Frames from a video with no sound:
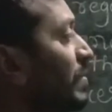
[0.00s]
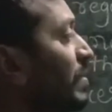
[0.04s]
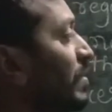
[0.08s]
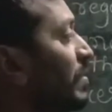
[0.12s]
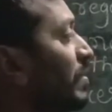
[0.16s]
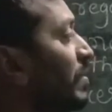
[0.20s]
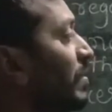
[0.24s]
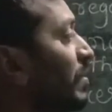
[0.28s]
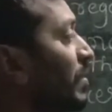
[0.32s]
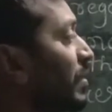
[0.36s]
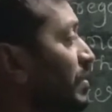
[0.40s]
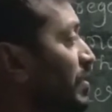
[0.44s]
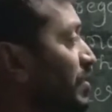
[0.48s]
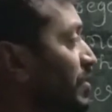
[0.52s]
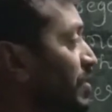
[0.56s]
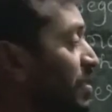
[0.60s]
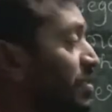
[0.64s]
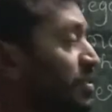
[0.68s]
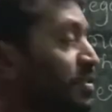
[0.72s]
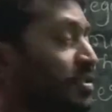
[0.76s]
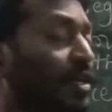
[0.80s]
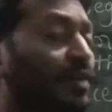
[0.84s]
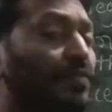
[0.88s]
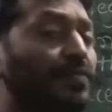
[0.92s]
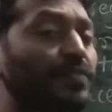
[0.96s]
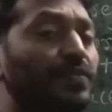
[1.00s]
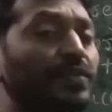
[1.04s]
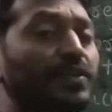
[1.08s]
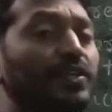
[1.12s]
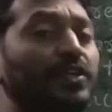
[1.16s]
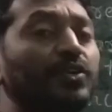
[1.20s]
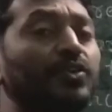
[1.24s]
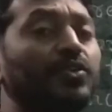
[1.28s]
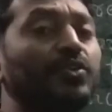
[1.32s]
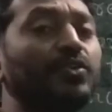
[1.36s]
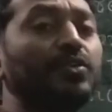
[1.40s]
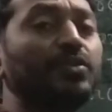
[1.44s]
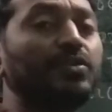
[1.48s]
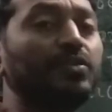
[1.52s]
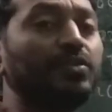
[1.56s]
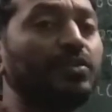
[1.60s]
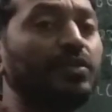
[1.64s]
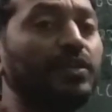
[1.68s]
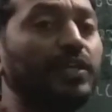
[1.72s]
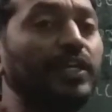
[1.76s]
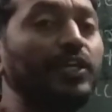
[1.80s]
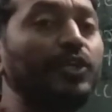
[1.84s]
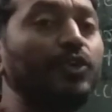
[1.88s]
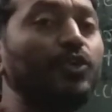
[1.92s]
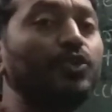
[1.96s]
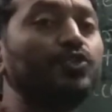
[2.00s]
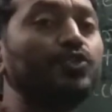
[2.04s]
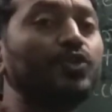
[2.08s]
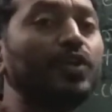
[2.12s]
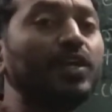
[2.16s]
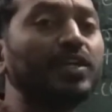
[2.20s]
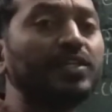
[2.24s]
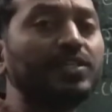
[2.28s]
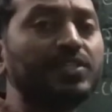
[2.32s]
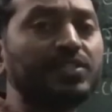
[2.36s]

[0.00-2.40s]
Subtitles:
resistance of individual